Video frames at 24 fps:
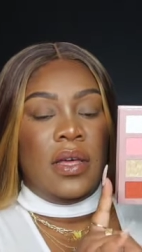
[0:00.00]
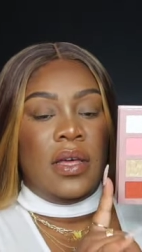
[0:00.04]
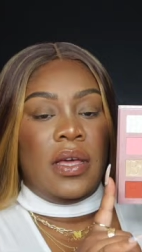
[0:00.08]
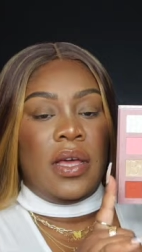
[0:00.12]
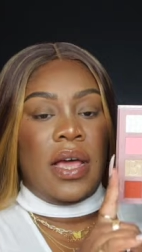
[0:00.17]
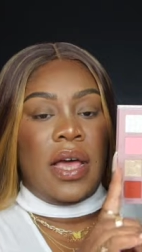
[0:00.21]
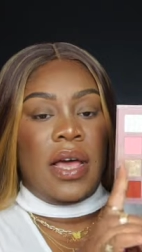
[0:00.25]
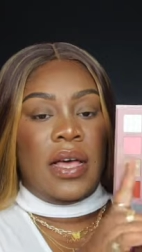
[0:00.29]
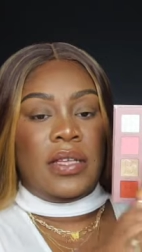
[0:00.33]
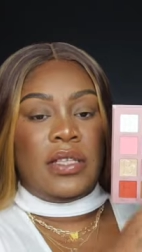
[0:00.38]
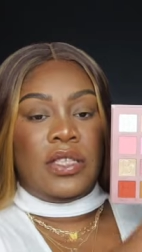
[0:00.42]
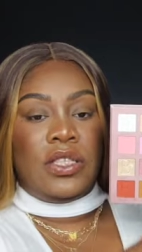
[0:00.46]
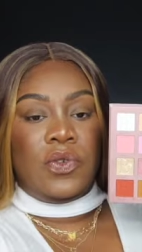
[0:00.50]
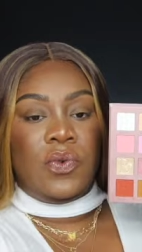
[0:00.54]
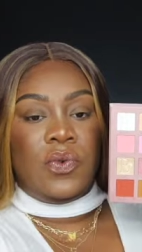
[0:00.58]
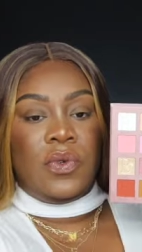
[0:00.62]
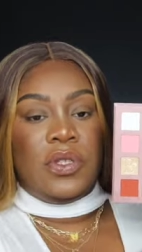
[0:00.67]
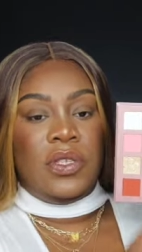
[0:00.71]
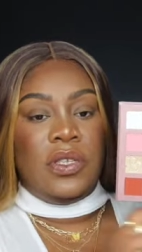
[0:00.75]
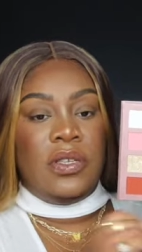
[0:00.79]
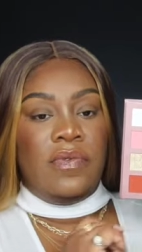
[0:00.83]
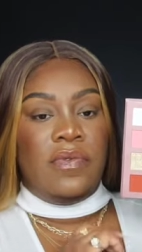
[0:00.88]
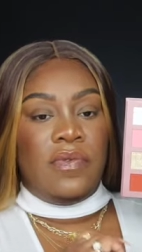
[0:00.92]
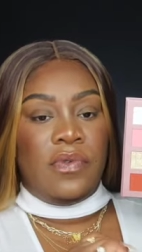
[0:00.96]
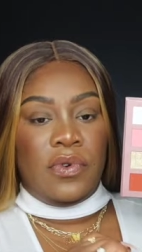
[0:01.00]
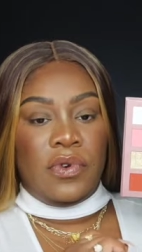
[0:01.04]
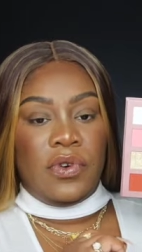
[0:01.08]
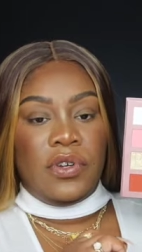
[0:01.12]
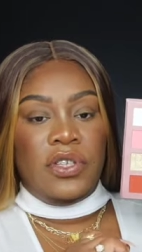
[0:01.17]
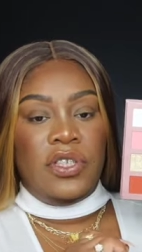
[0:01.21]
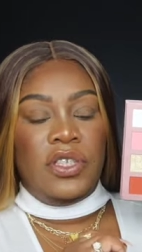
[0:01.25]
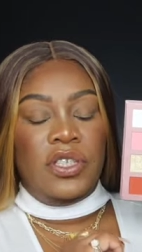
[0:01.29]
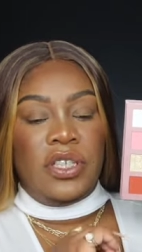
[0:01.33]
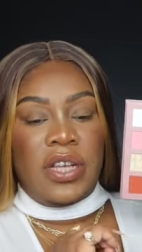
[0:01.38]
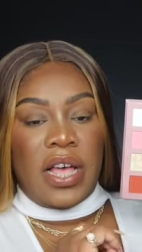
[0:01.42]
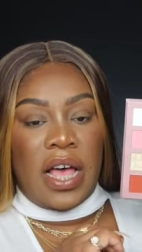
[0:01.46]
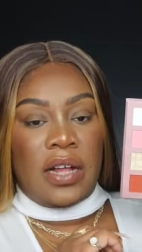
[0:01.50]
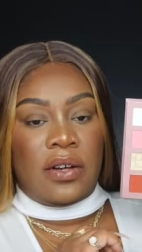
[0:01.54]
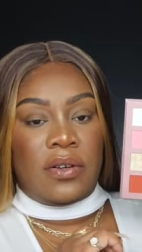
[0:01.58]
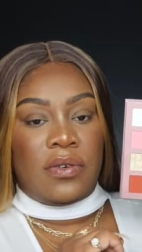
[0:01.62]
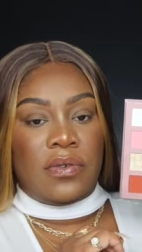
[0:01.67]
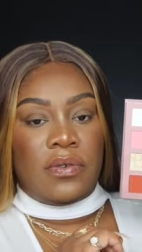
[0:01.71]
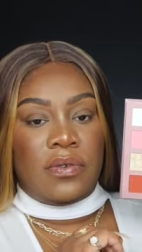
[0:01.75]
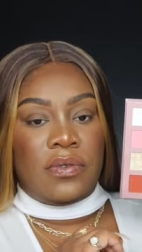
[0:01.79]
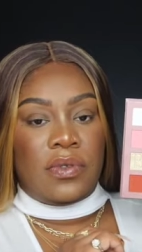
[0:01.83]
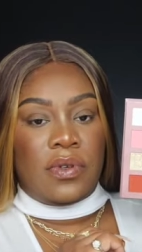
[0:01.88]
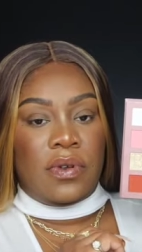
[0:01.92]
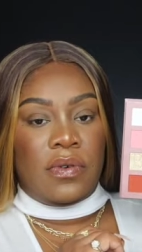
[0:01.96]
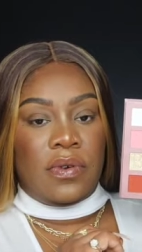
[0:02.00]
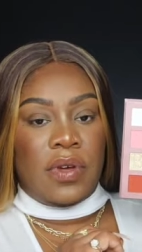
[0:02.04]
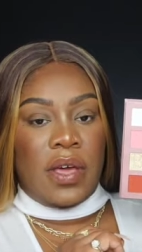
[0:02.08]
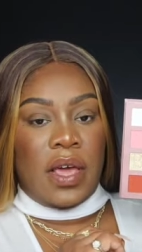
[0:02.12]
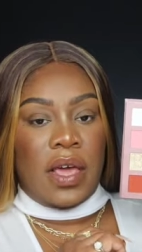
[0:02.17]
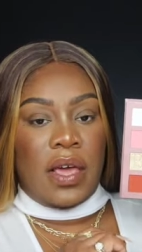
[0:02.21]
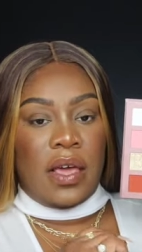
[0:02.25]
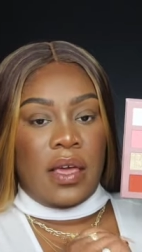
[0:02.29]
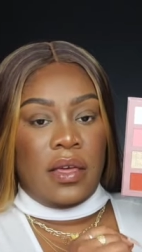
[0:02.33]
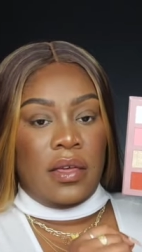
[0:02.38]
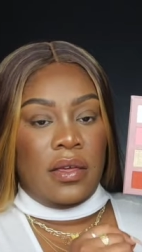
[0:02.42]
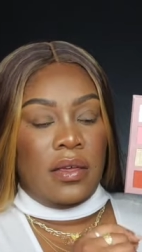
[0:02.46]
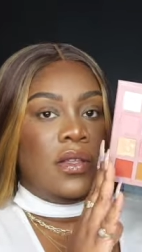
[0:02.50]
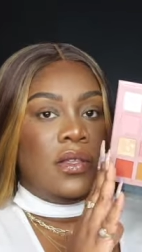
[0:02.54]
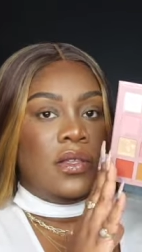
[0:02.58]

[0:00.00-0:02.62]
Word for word: It has 24 shadows, okay?